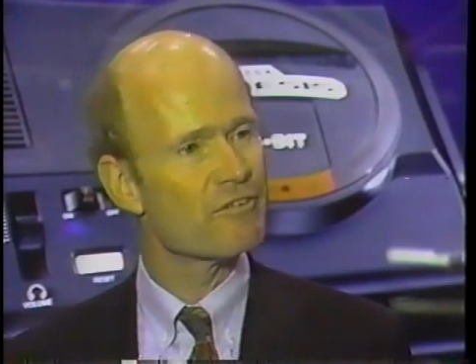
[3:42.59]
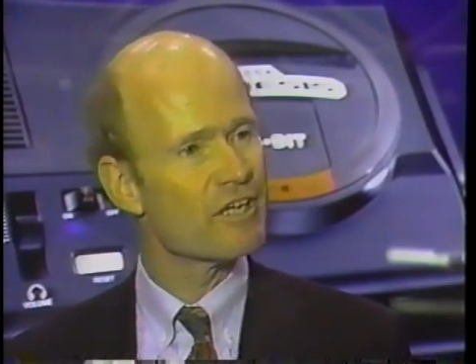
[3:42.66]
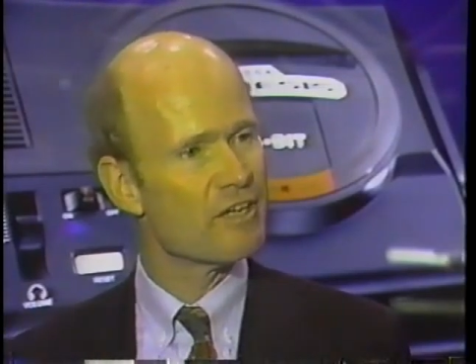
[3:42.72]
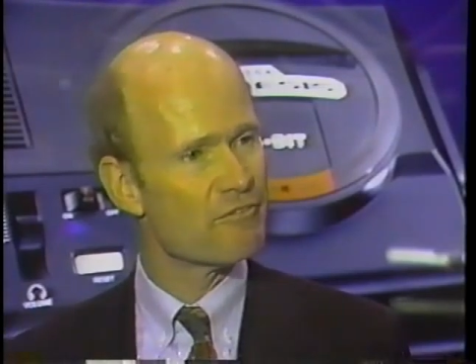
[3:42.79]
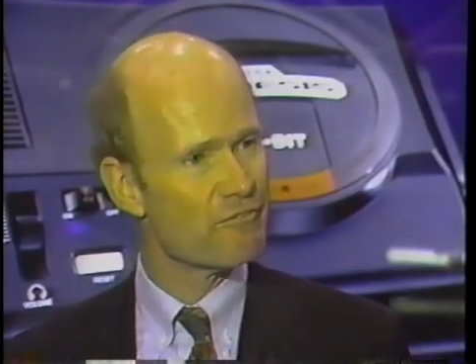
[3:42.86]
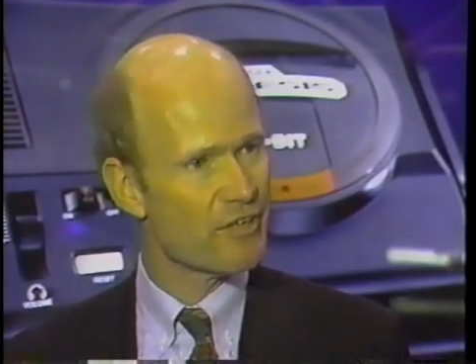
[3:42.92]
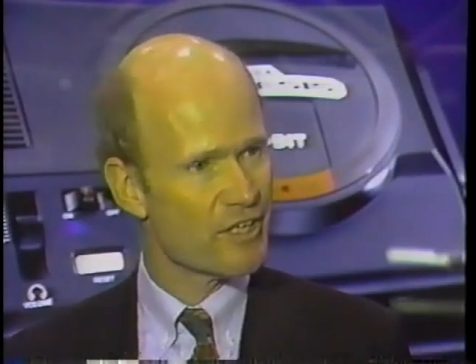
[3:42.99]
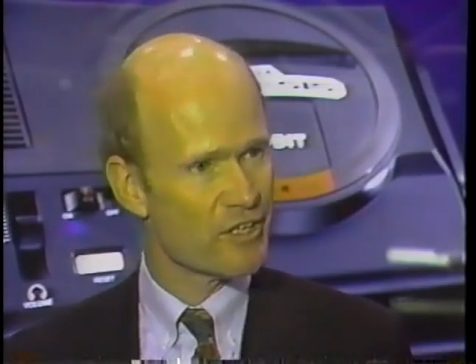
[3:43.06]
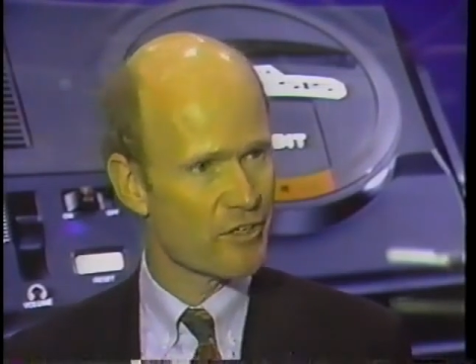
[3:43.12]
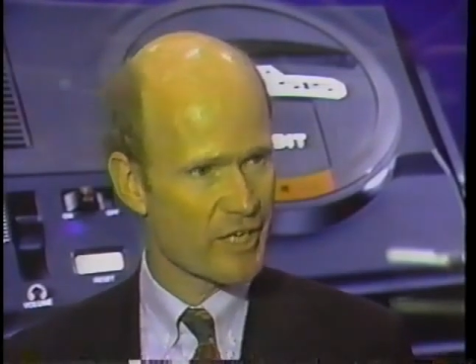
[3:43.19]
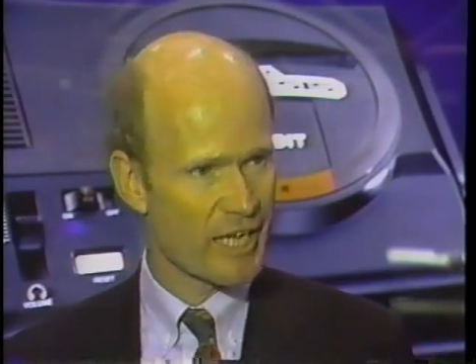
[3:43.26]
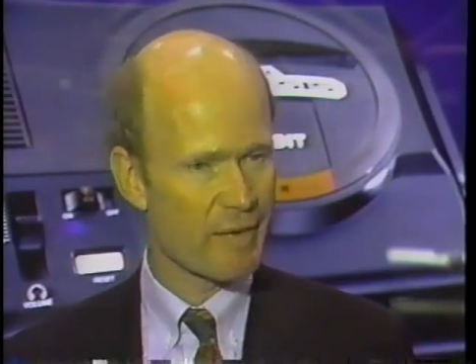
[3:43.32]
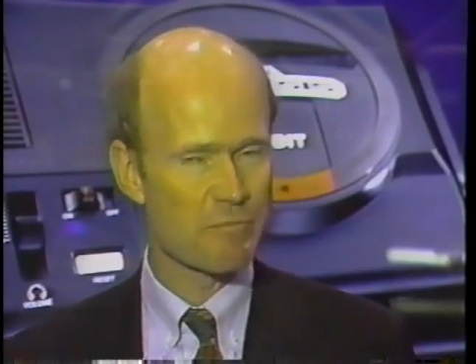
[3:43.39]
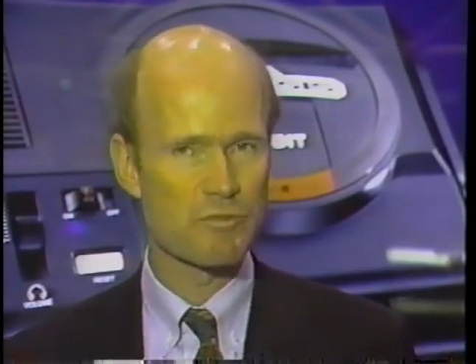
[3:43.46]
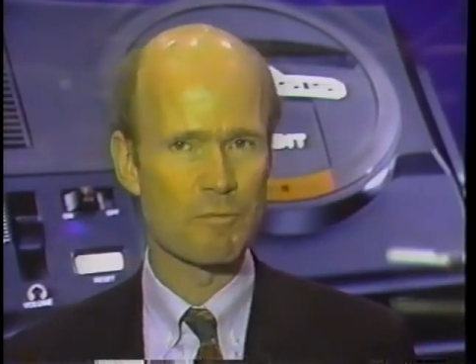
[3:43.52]
If video
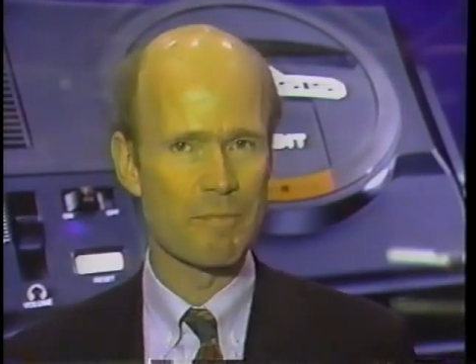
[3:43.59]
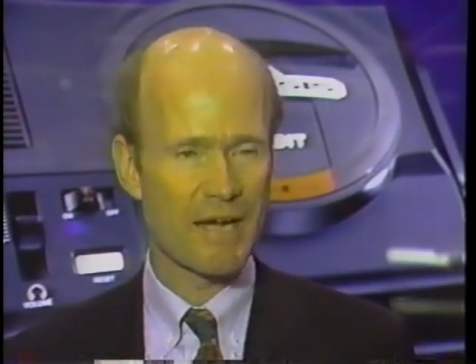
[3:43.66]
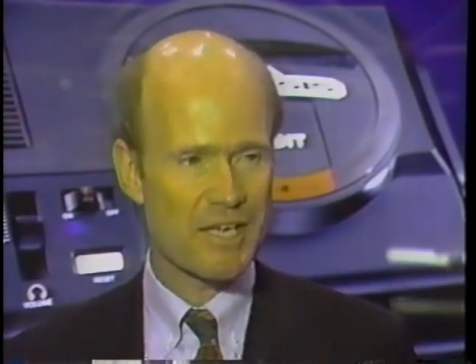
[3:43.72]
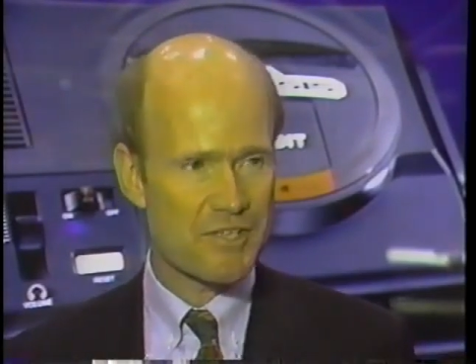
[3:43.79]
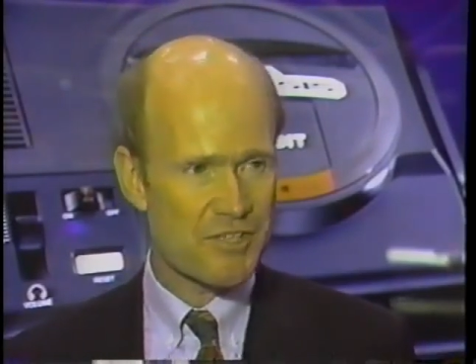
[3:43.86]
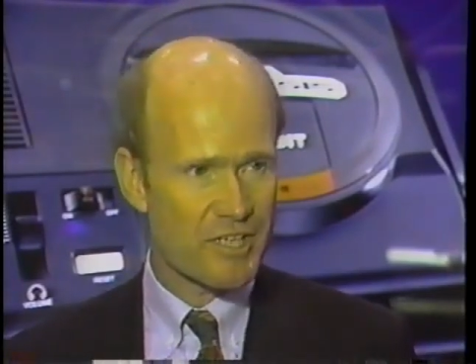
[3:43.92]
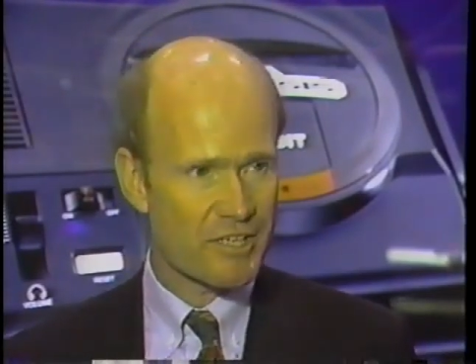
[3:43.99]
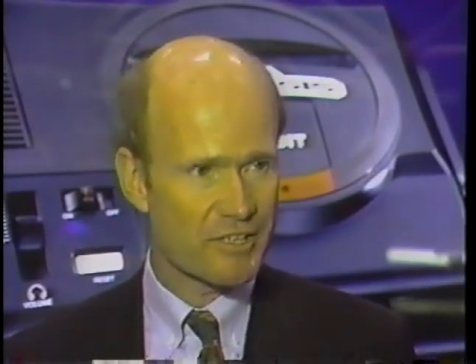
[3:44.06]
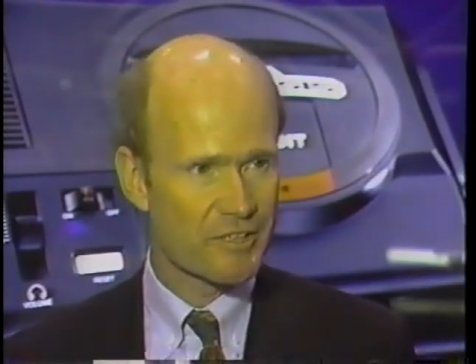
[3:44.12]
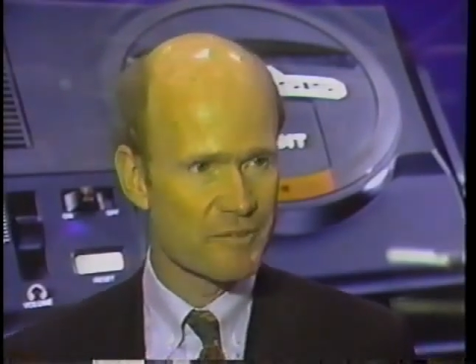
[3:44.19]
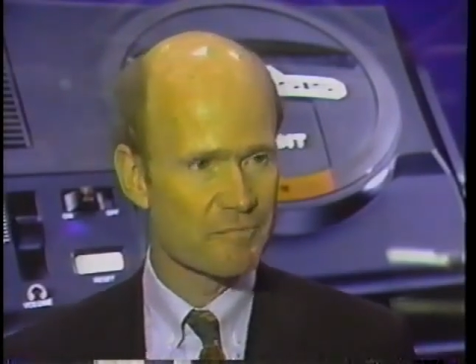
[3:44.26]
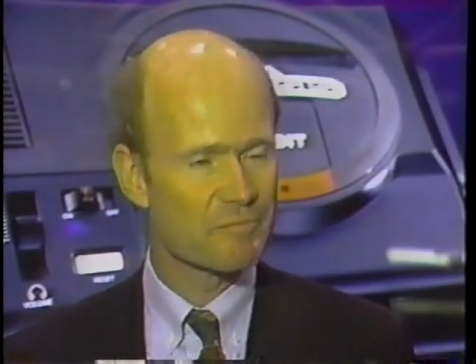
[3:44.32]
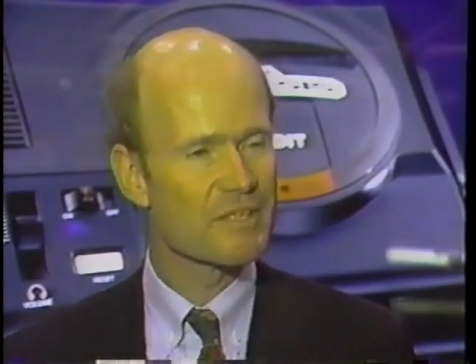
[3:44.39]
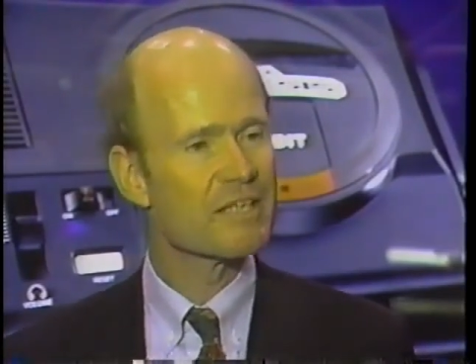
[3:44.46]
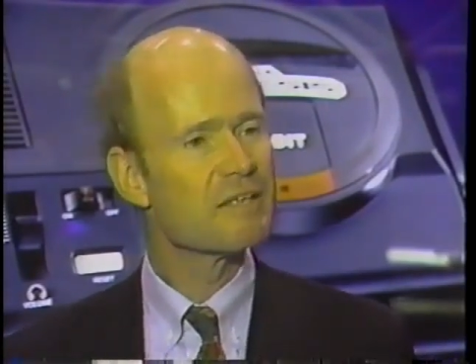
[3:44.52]
games were bicycle,
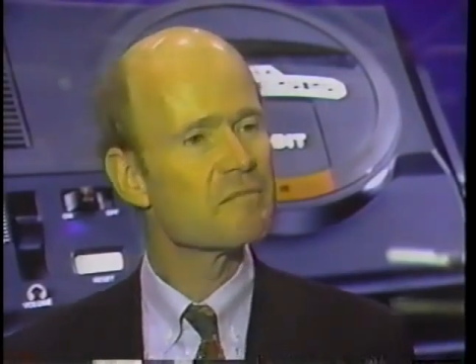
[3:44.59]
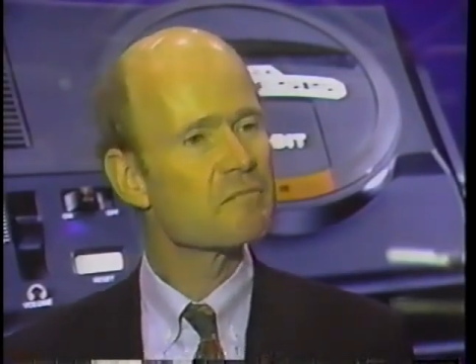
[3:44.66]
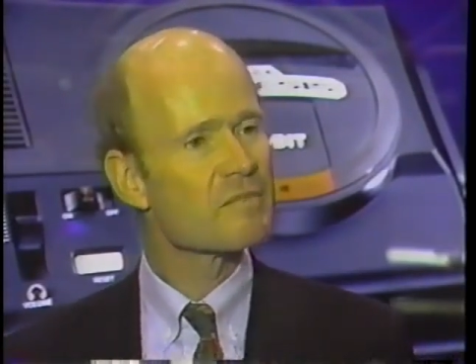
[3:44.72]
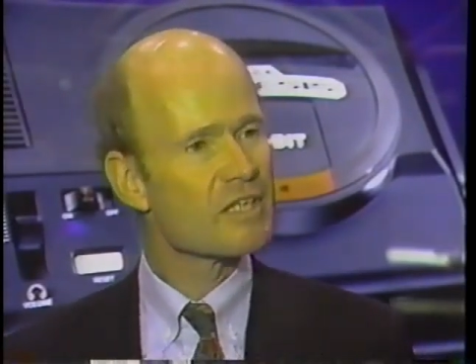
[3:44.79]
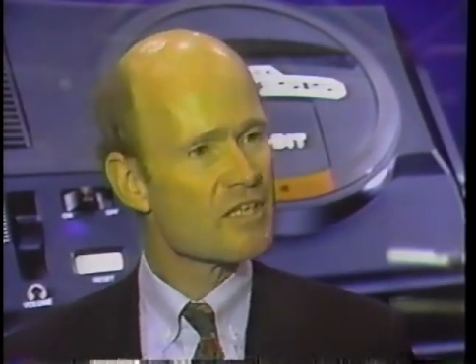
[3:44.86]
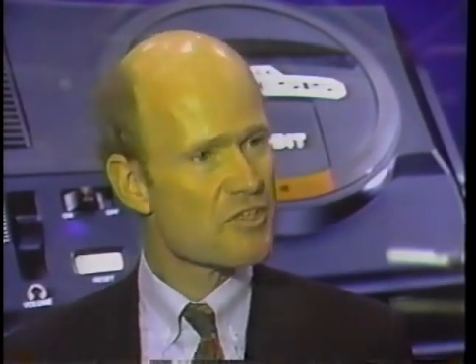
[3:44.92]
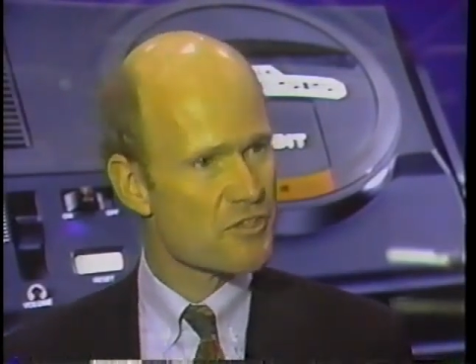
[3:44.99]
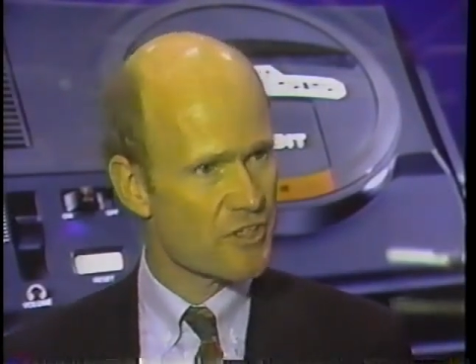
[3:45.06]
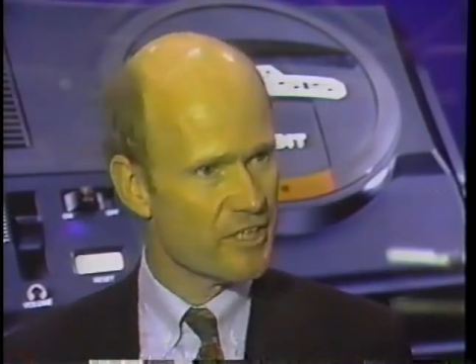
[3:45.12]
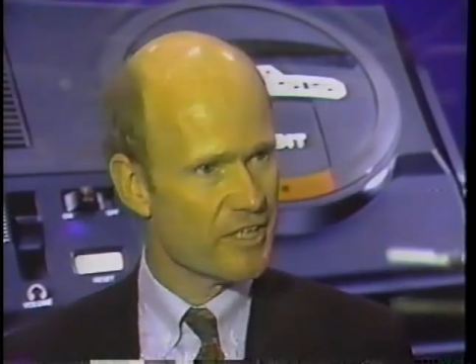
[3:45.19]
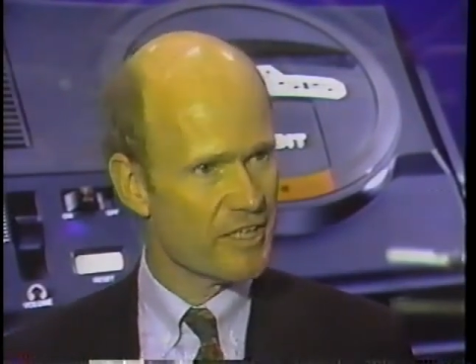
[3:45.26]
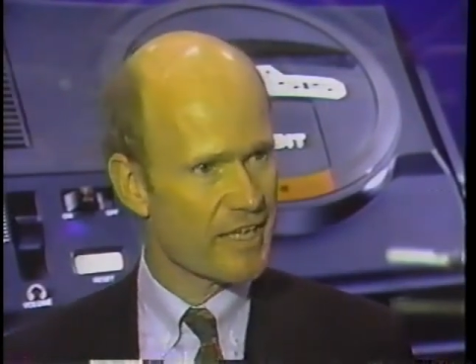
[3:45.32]
CD